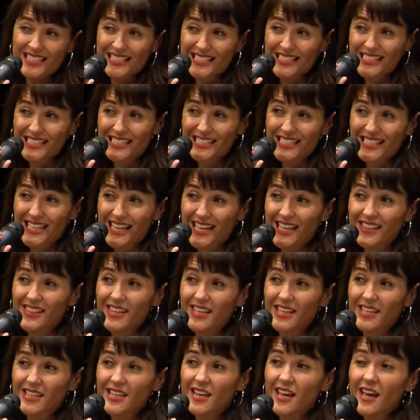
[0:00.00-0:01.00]
it? And
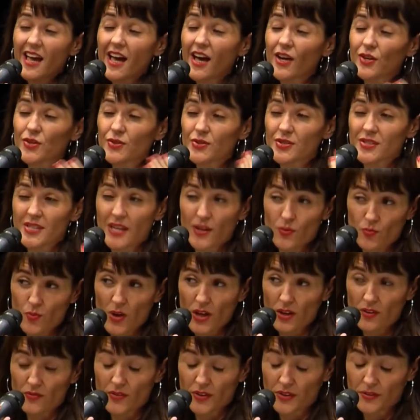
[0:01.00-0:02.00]
then how do you stay
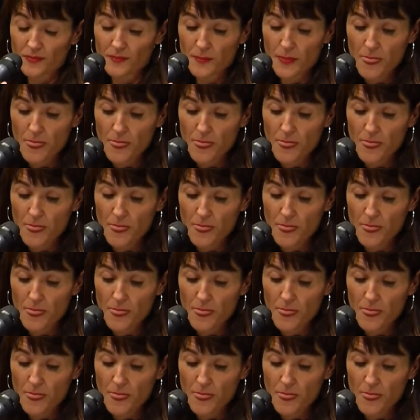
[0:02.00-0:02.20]
relevant?